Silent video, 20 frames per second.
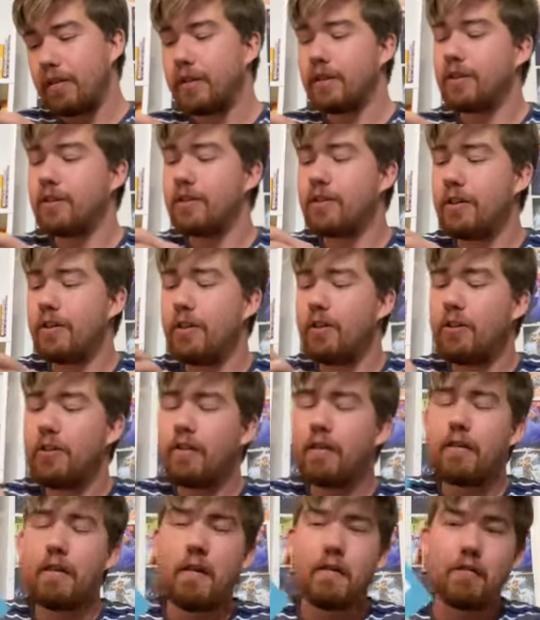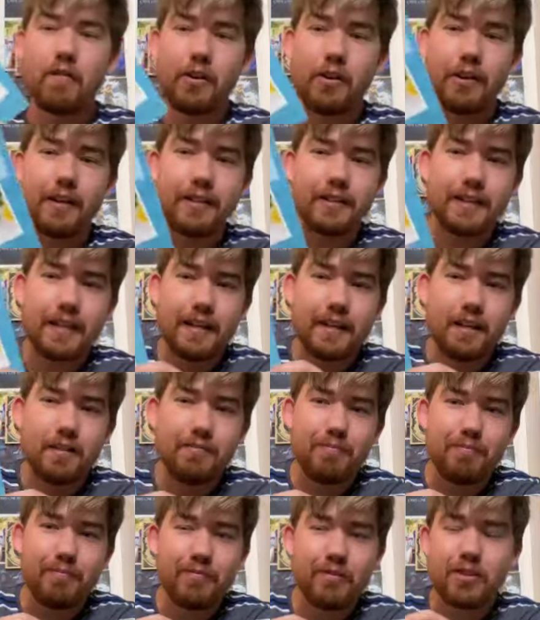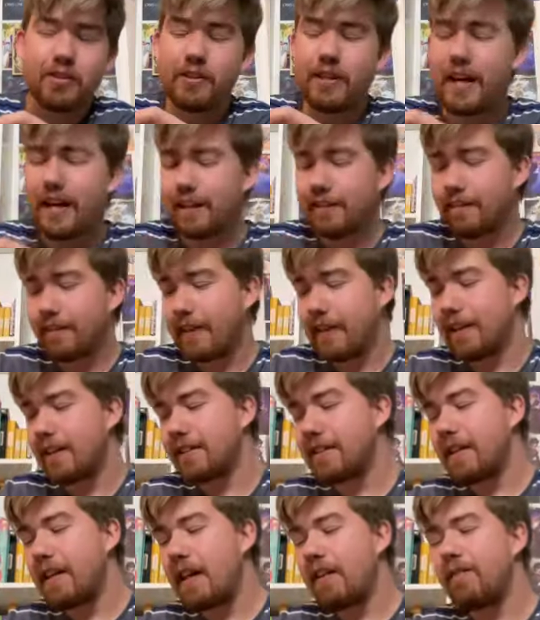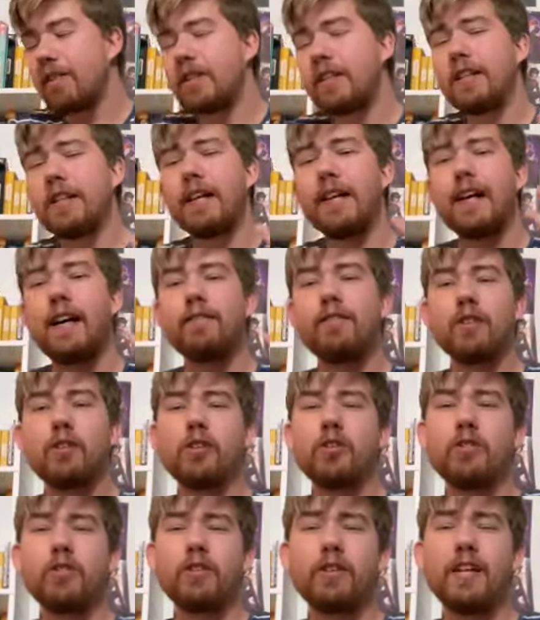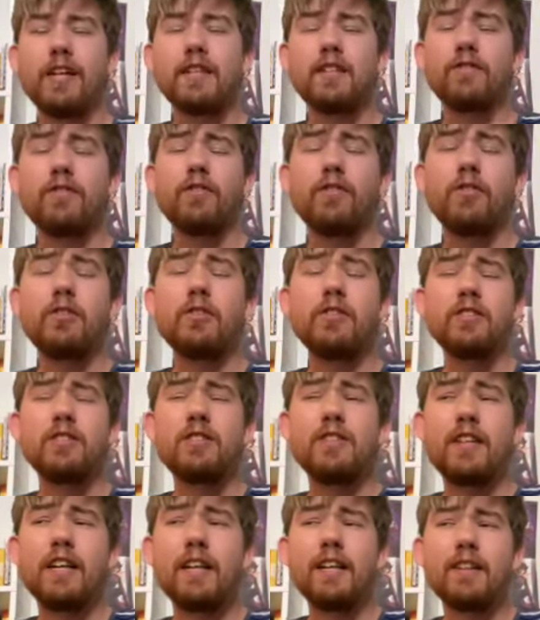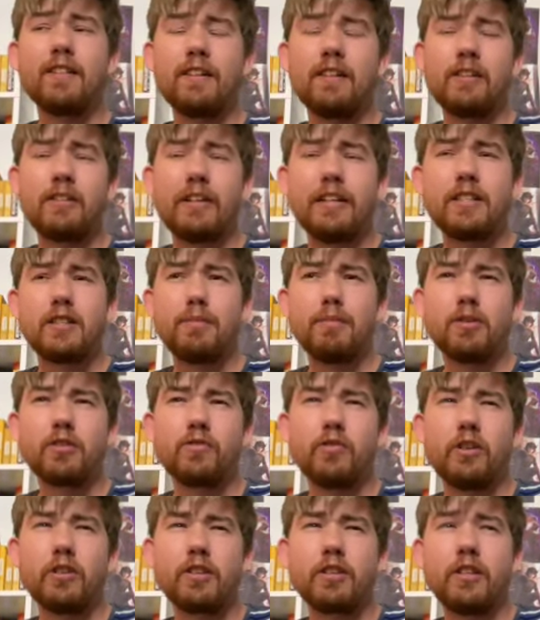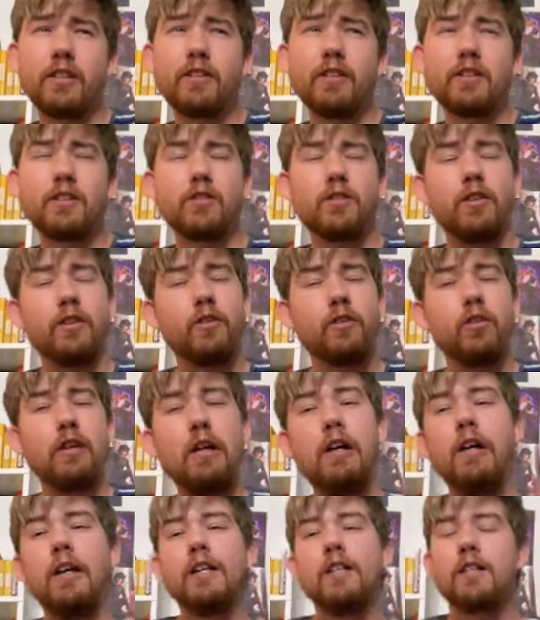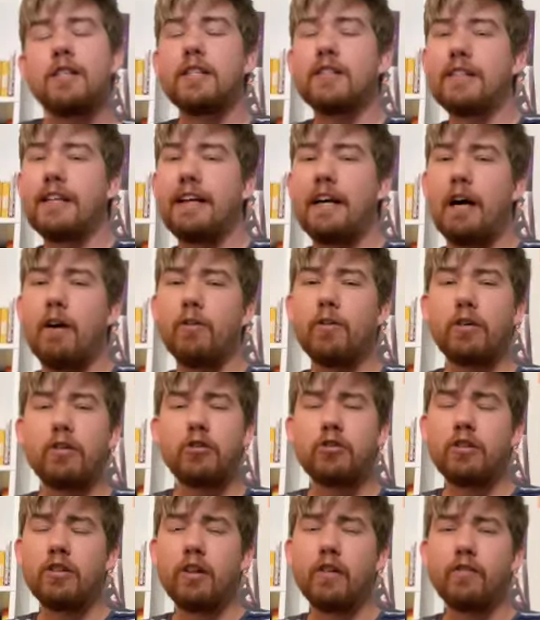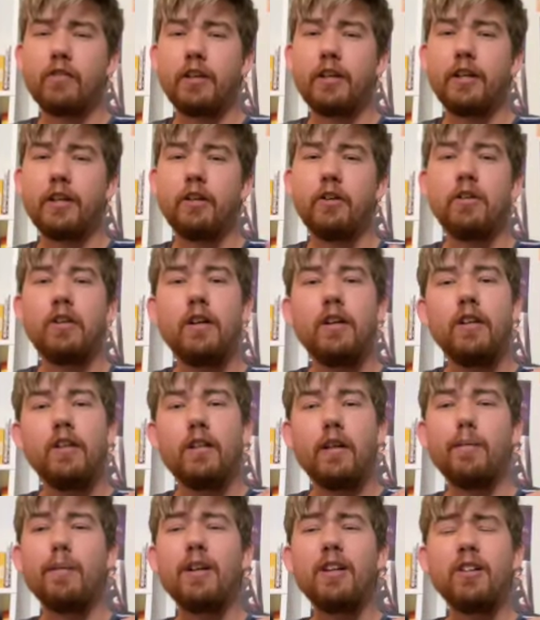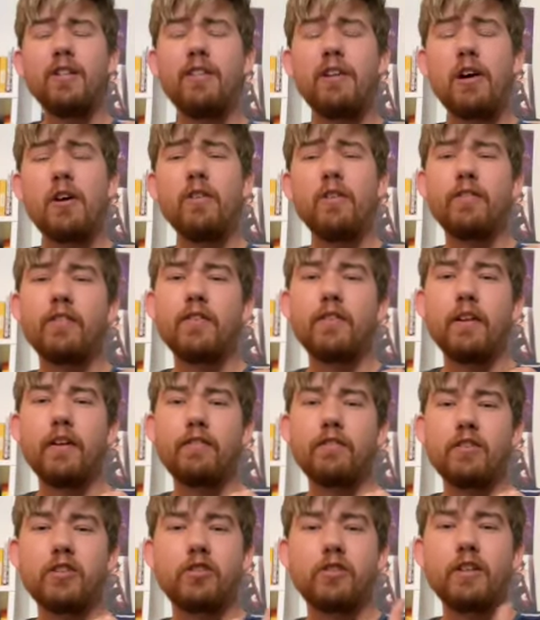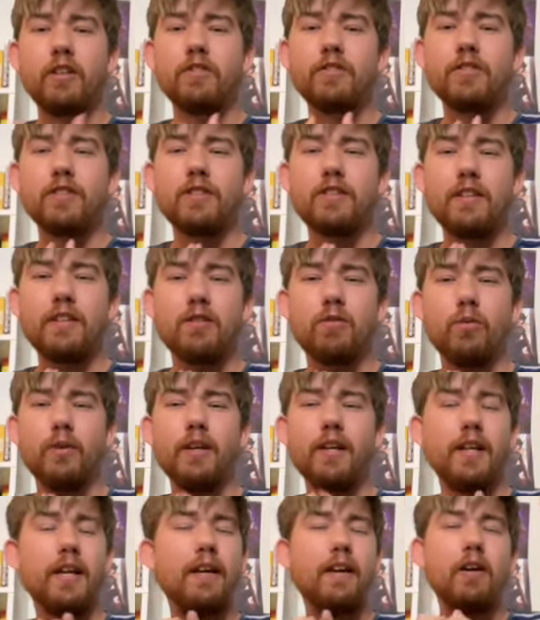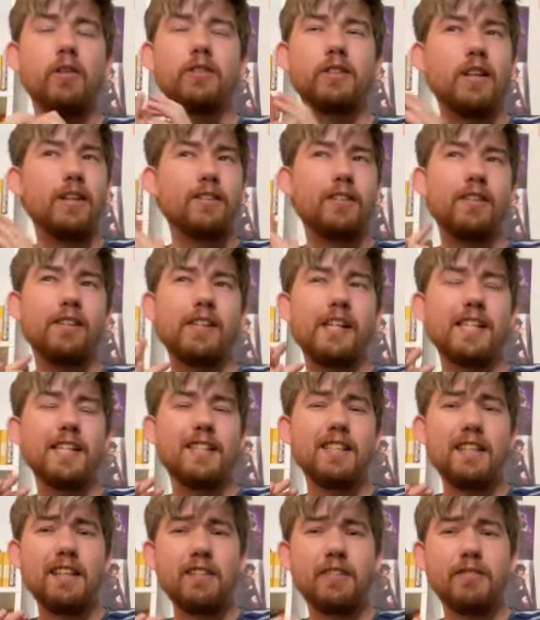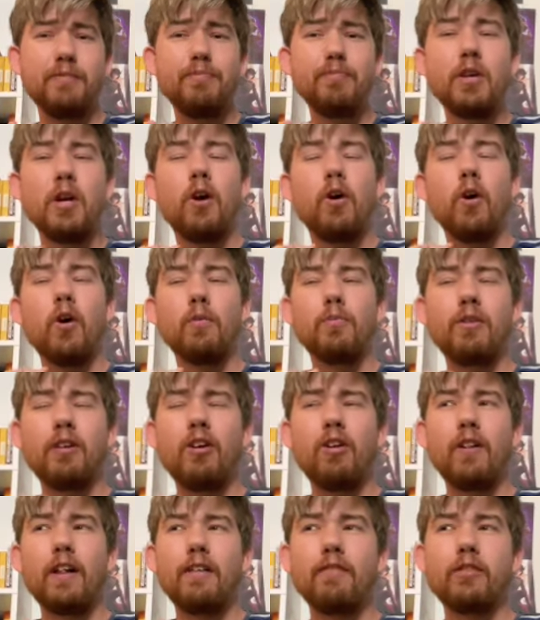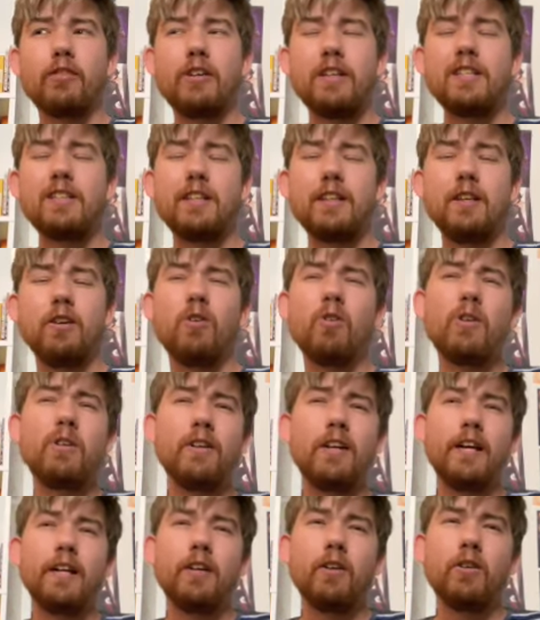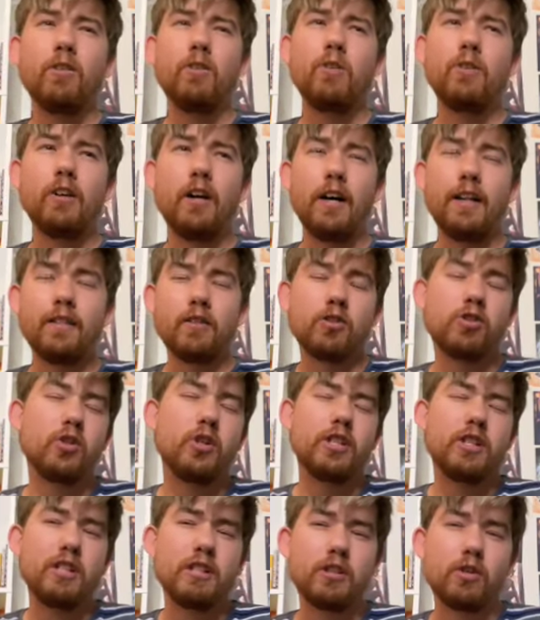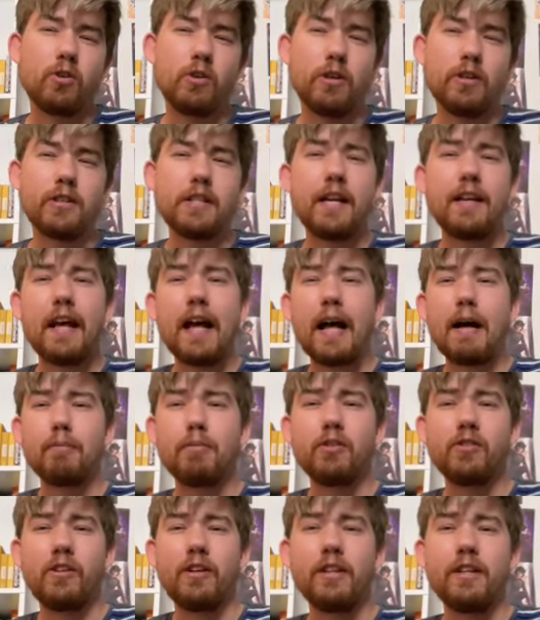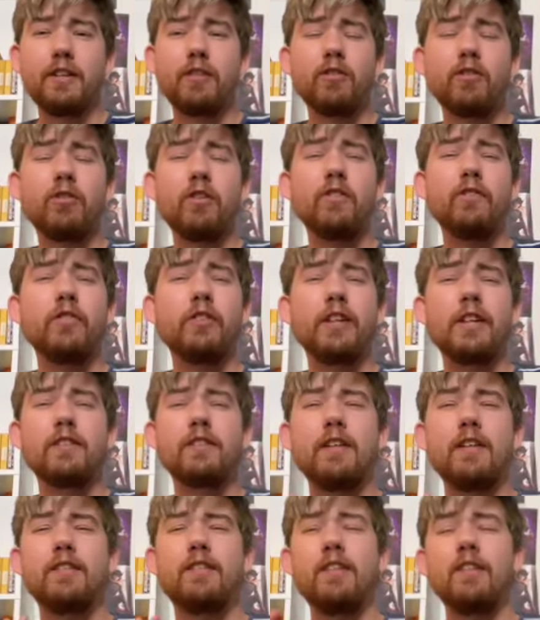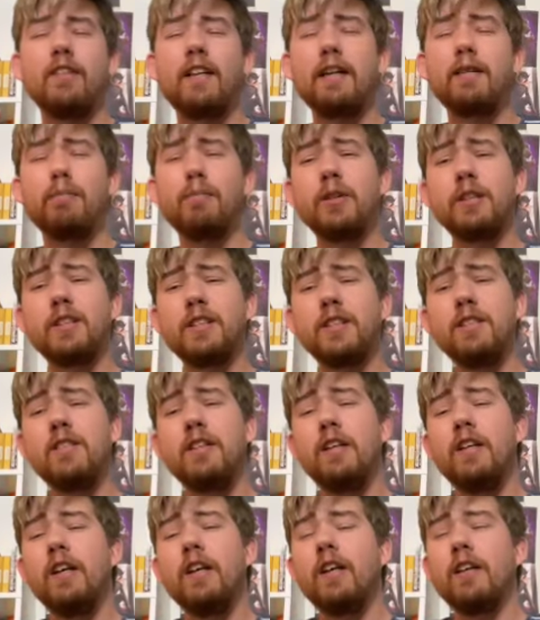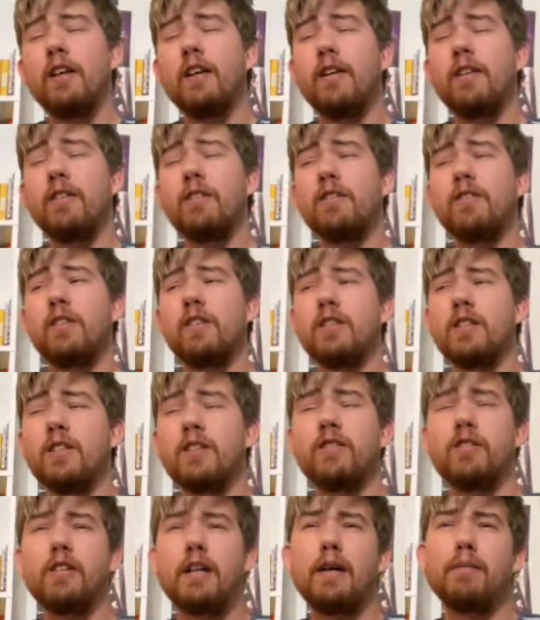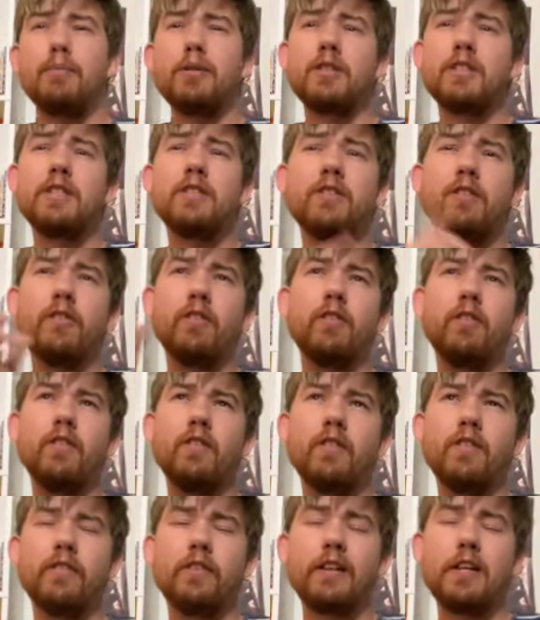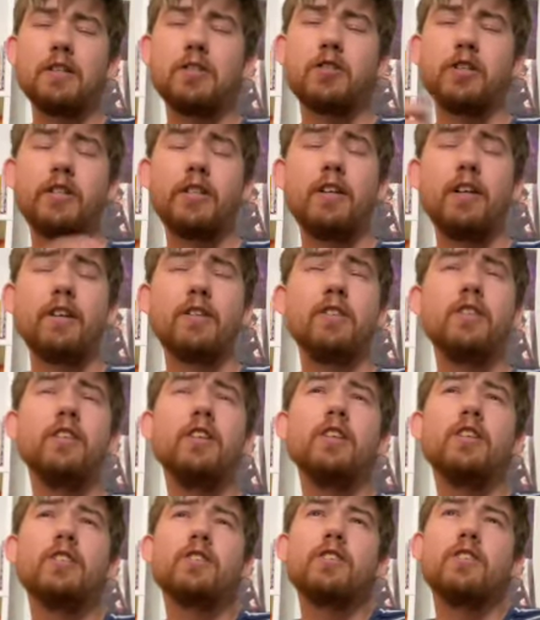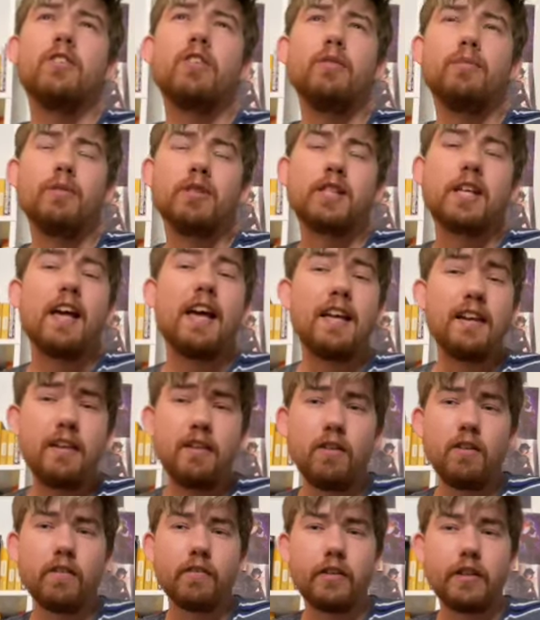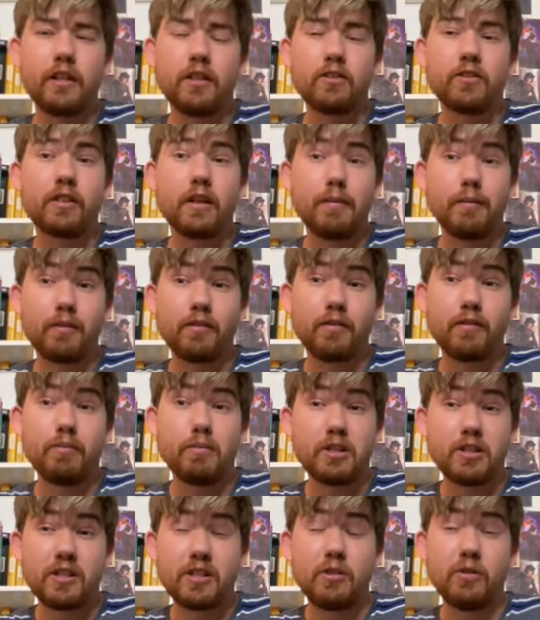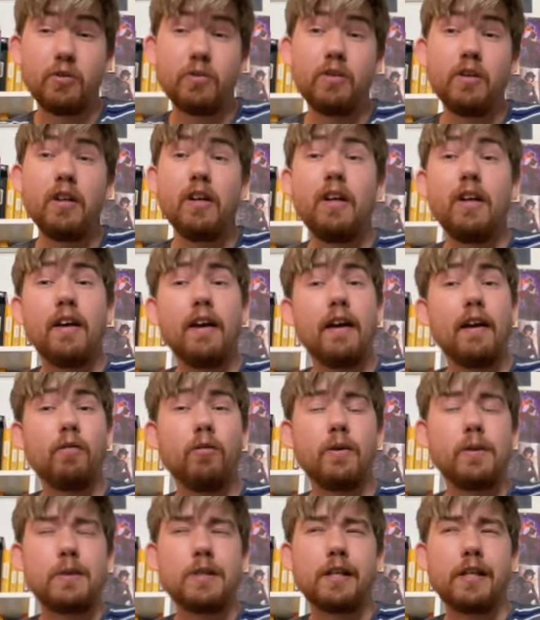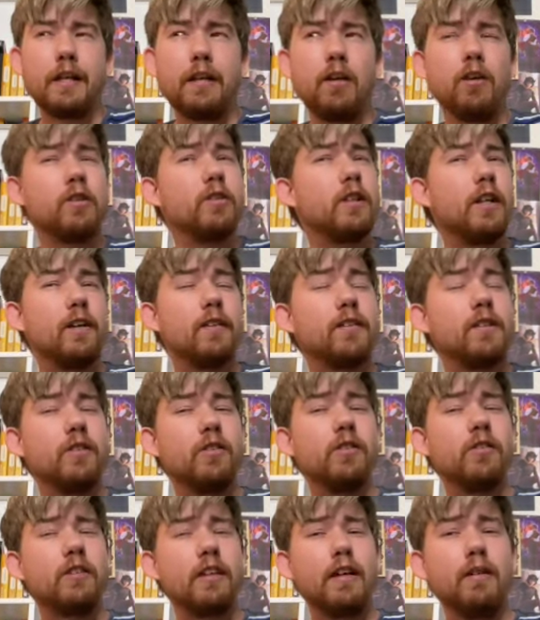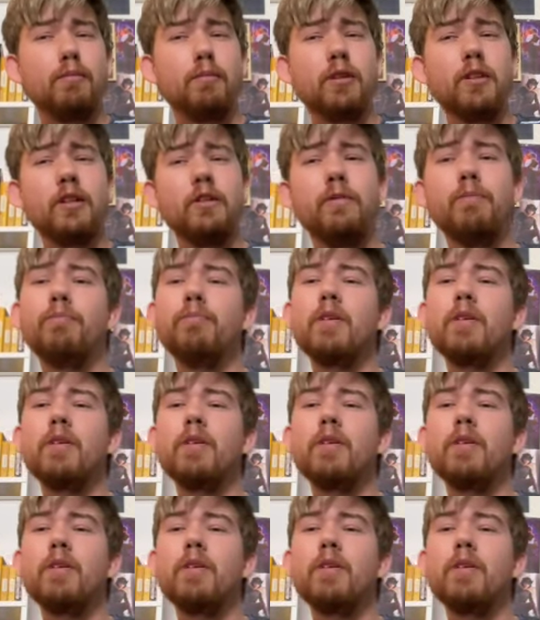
So very excited. So yeah, that is everything I have to show you guys for tonight. Thank you guys so much for watching this little sit down, chill video. Let me know if you love the shelves this way and I'll talk to you guys later. Hope you all have a great day or night or not. The choice is yours and happy reading. Don't forget to hit the like button, hit the subscribe button, turn your notification on so you don't miss any new videos coming from me soon. And once again, I'll talk to you down below.